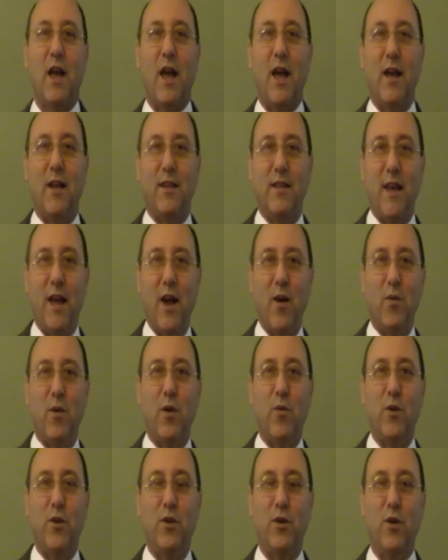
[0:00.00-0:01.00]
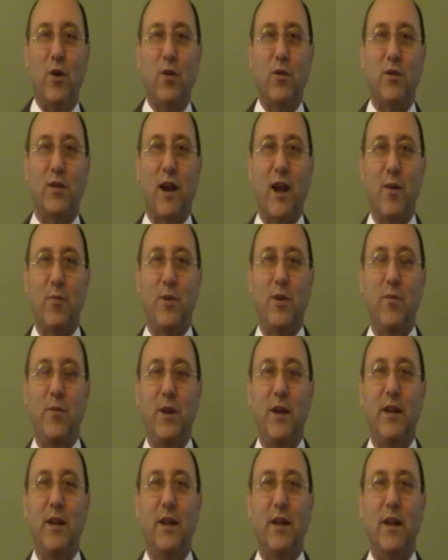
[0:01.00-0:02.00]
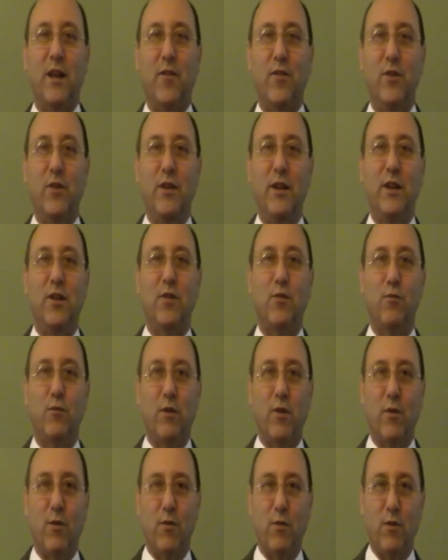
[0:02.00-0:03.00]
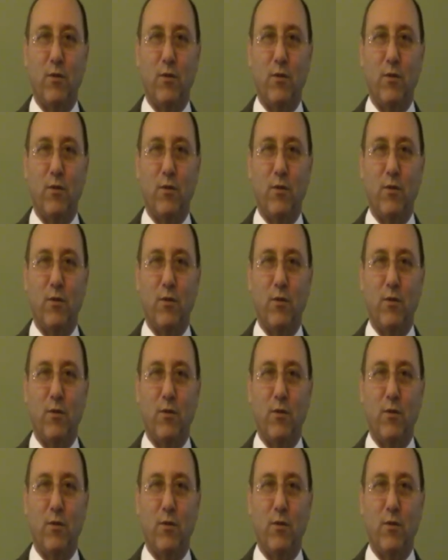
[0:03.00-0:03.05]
And that way, when you go to the IEP meeting, if you need to